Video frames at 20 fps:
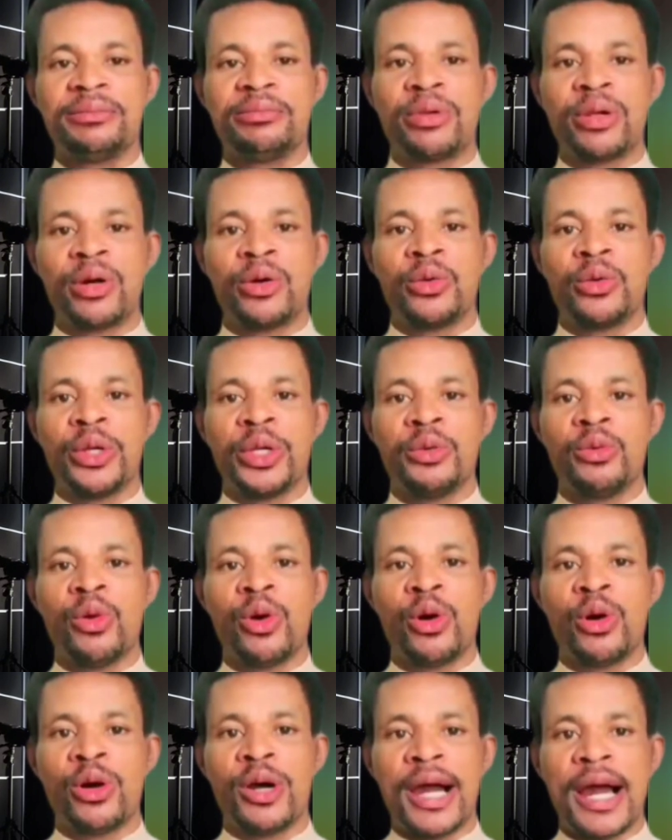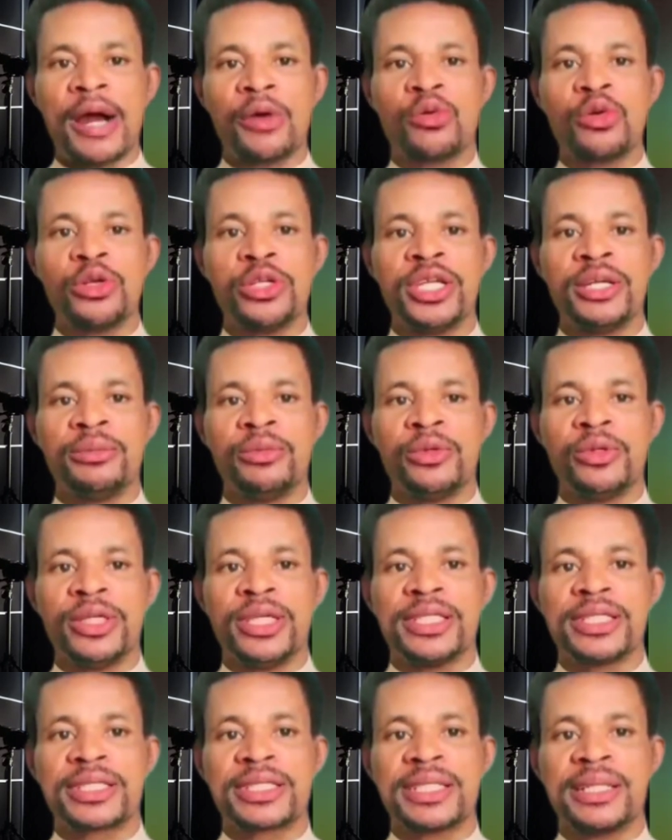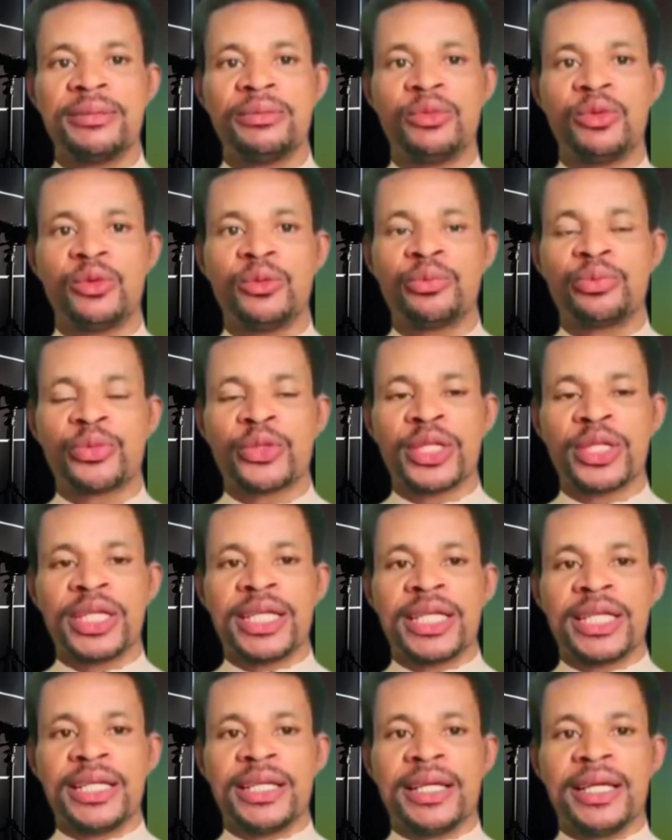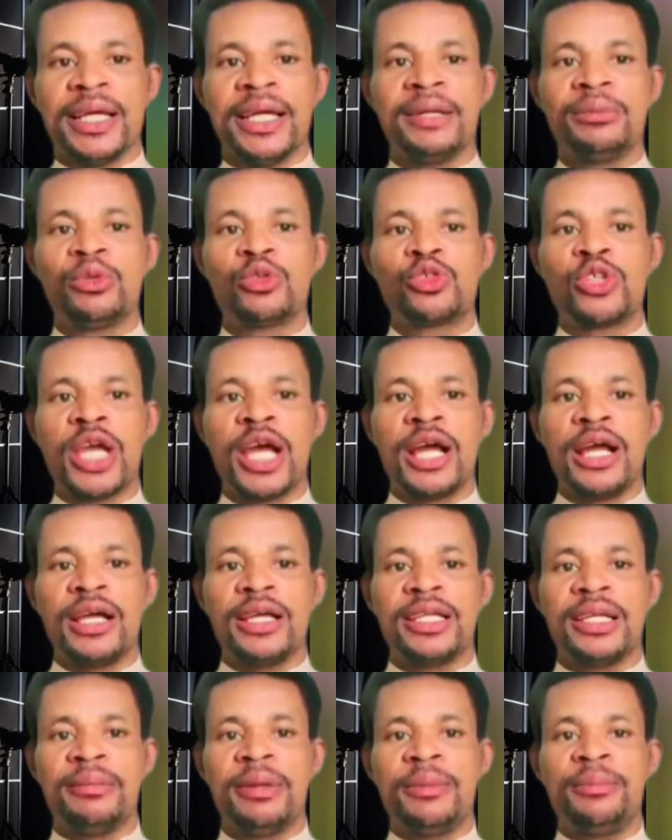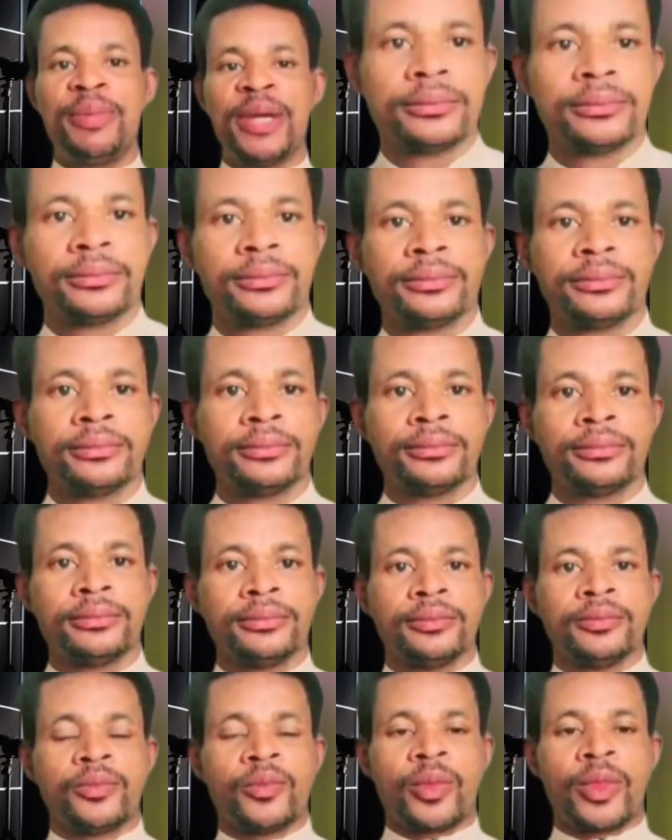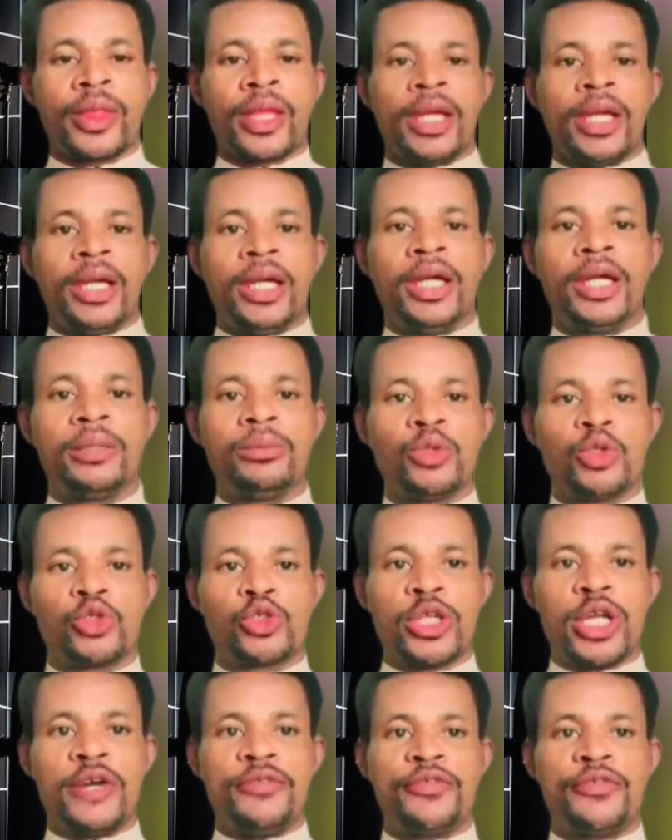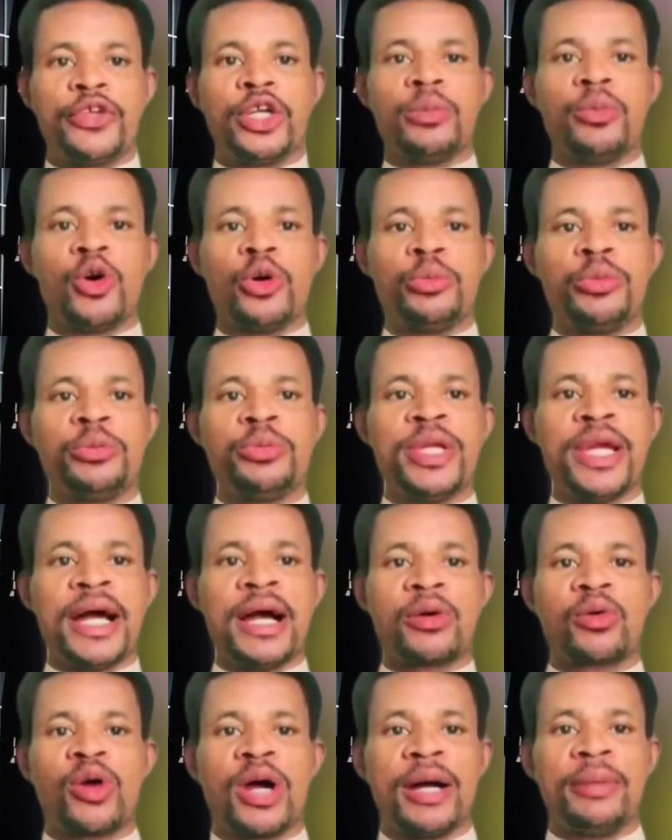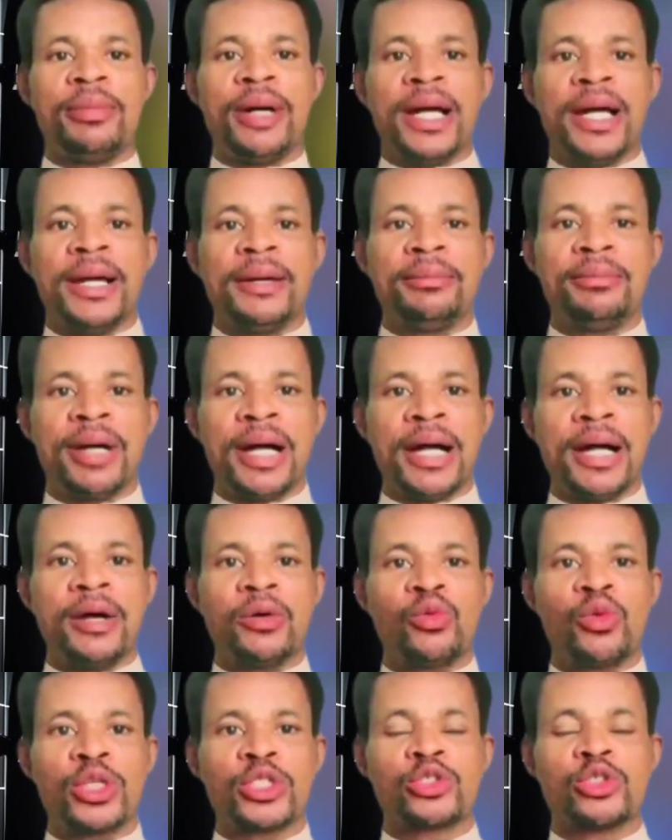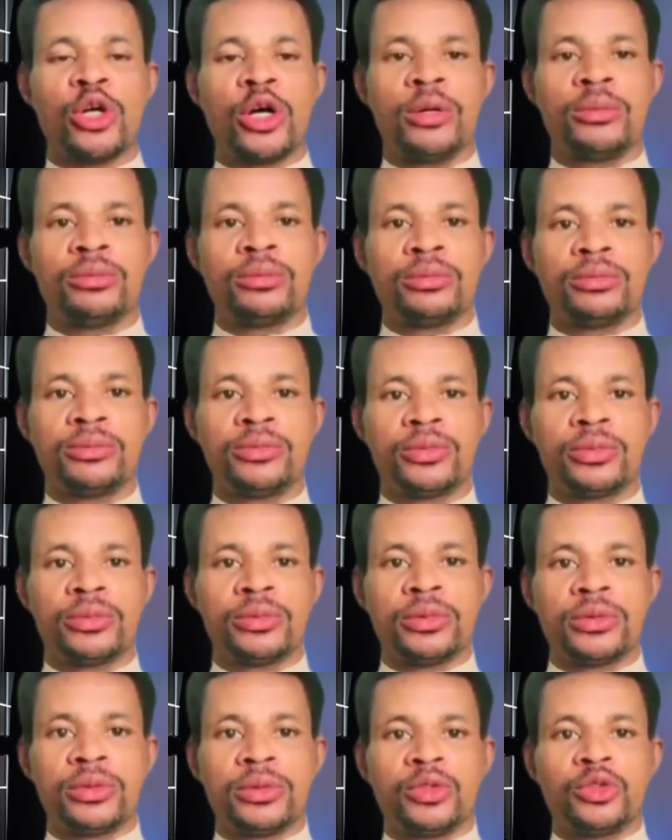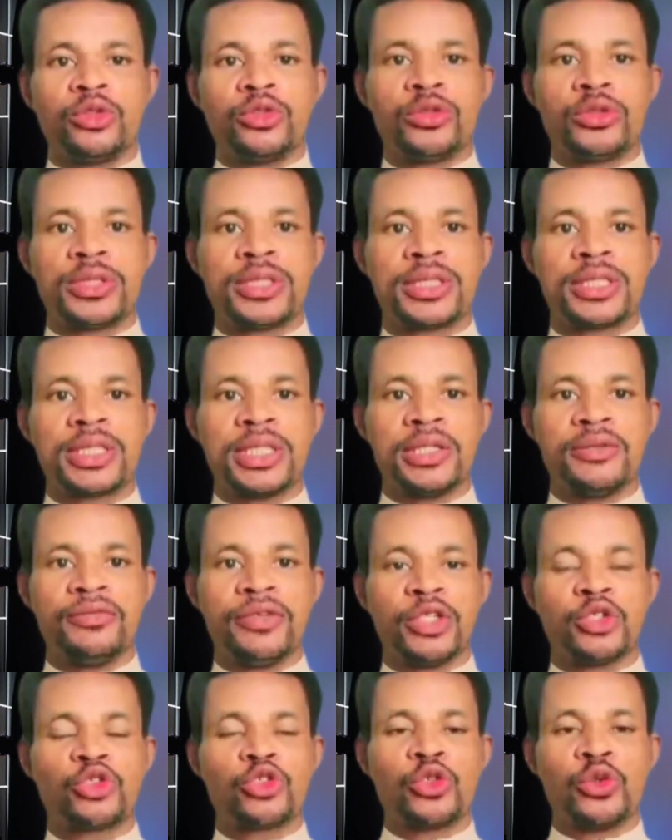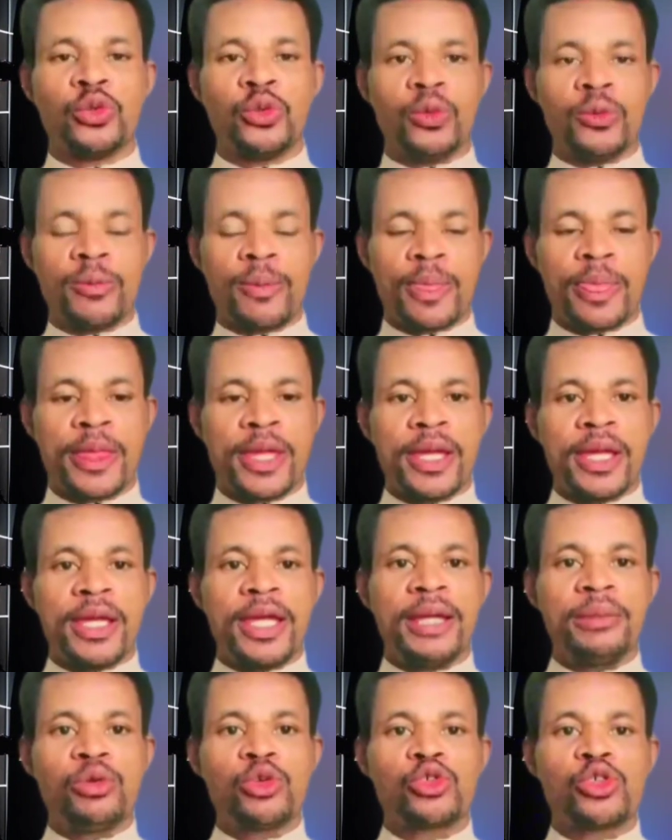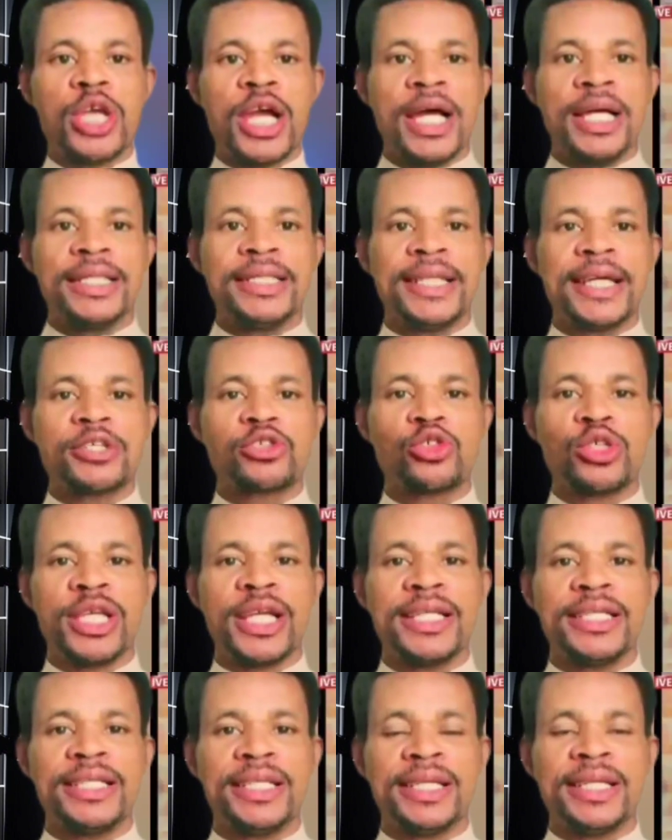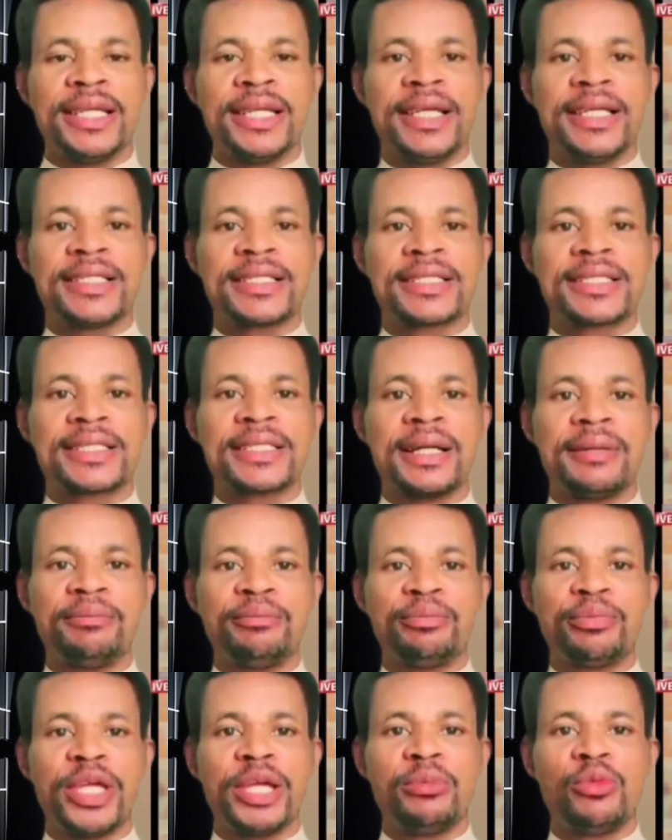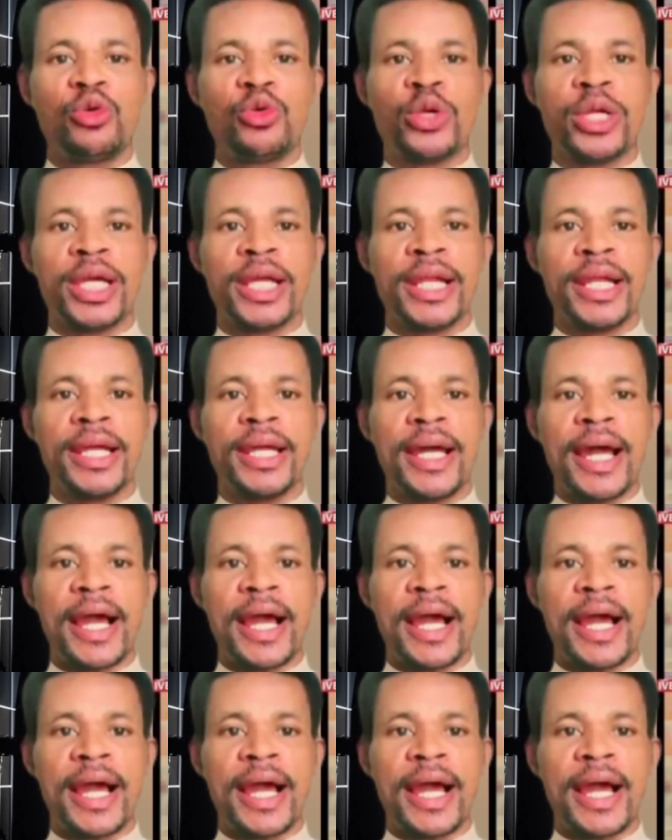is what? Nigerian League. Nigerian League, they were 12th last year and they are still 12th this year. They have 25 points. Now this is where it gets interesting. The Guinean League have dropped 3 points.